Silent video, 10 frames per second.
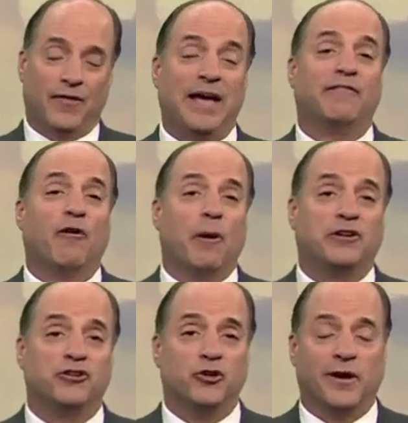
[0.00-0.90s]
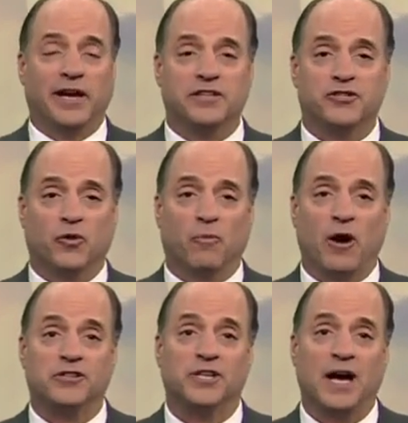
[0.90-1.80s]
Thank you very much for joining us.
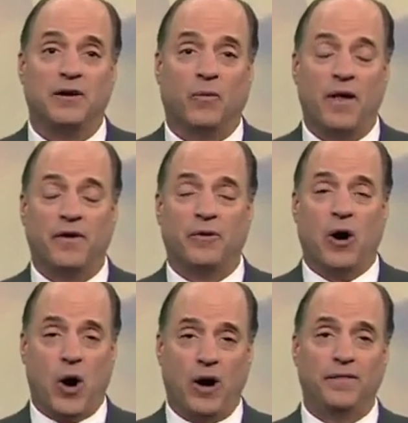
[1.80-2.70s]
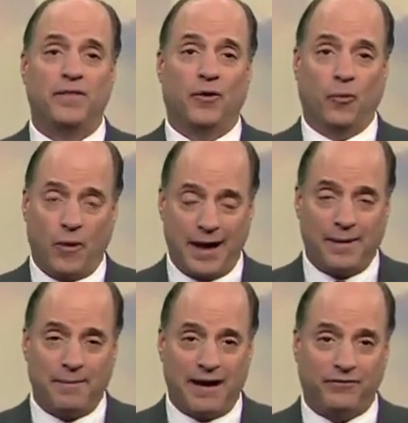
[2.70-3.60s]
Stormwatch 9 weather on the
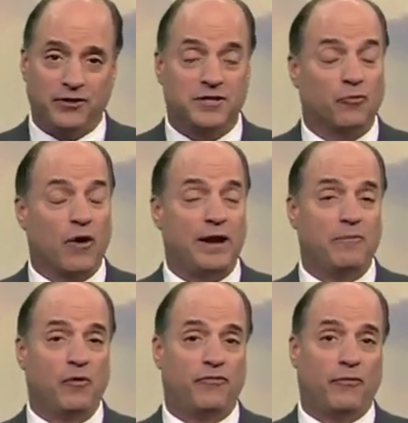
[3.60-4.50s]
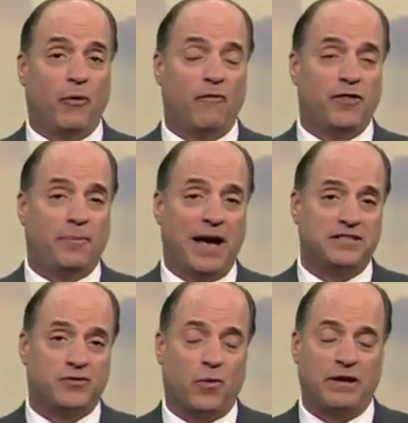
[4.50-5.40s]
web. After some rain moved through over the
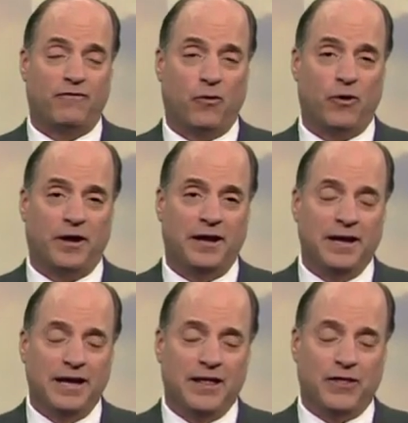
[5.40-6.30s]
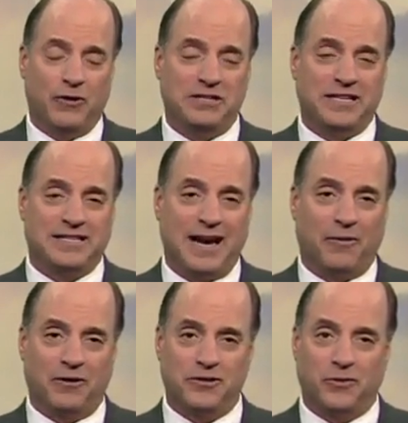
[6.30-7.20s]
past 24 to 36
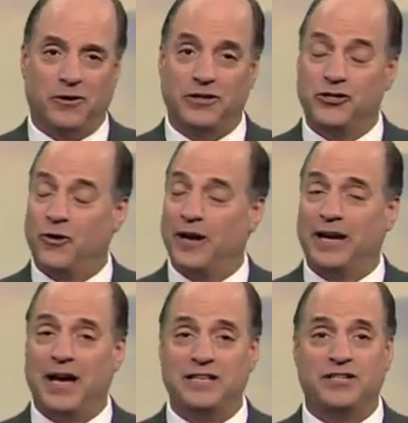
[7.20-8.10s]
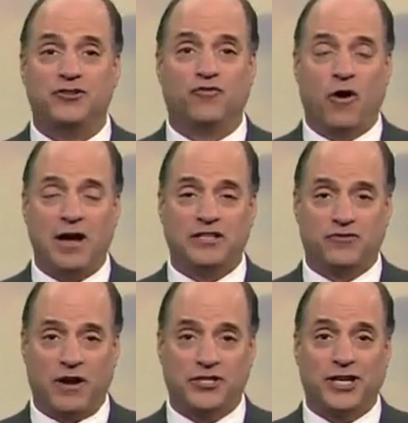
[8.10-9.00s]
hours, we're enjoying a nice dry
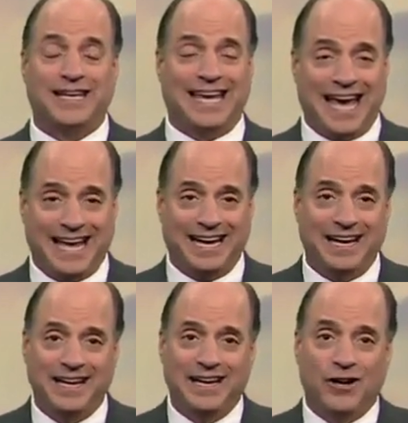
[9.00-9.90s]
stretch again